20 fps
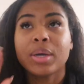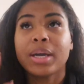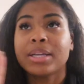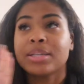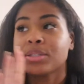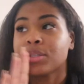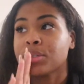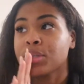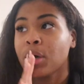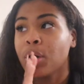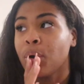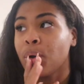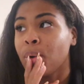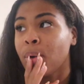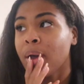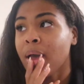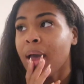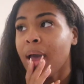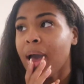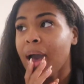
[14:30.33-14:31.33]
And
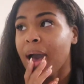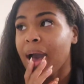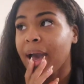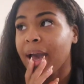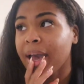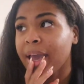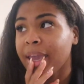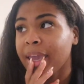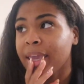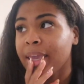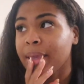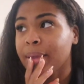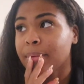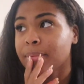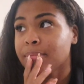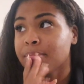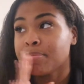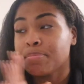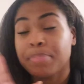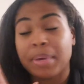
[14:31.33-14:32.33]
so I
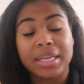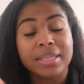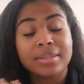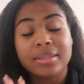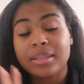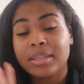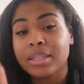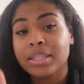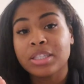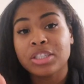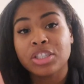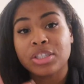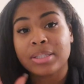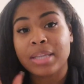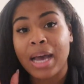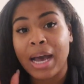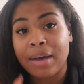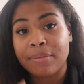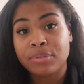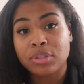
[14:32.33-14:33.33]
basically just
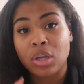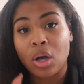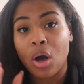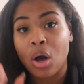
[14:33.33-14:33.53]
have to